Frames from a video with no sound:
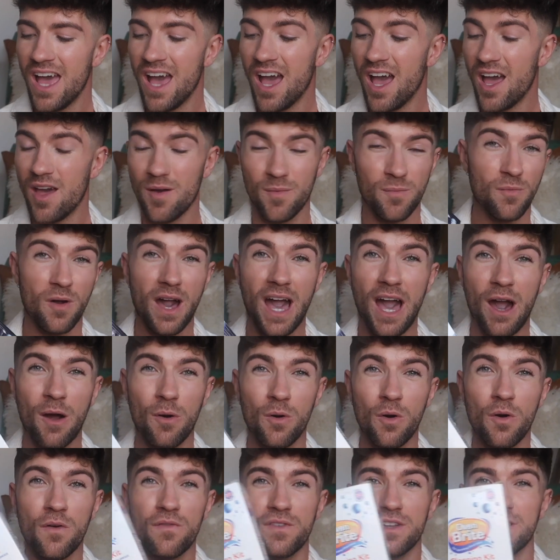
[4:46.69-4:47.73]

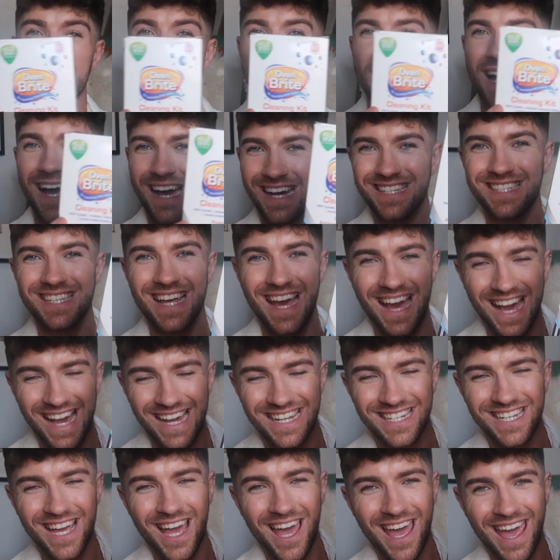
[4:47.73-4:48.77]
Our oven has
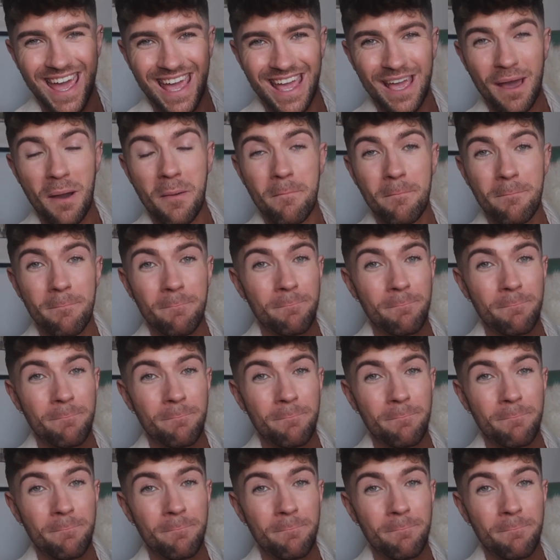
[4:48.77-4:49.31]
had a